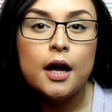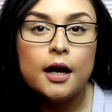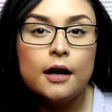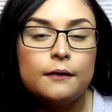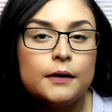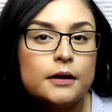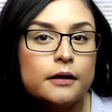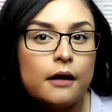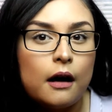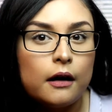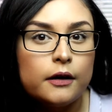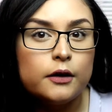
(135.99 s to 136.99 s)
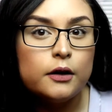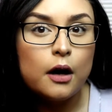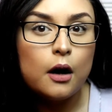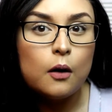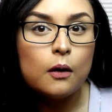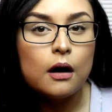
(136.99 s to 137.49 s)
if you did not
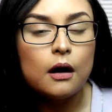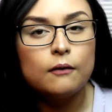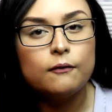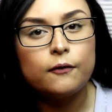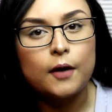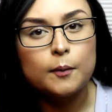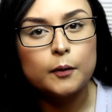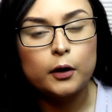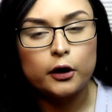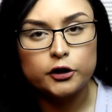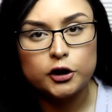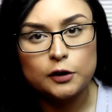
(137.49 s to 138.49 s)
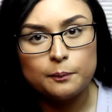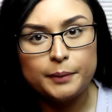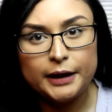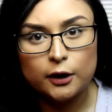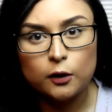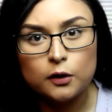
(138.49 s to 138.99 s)
know, come from crushed
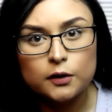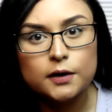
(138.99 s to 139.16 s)
beetles,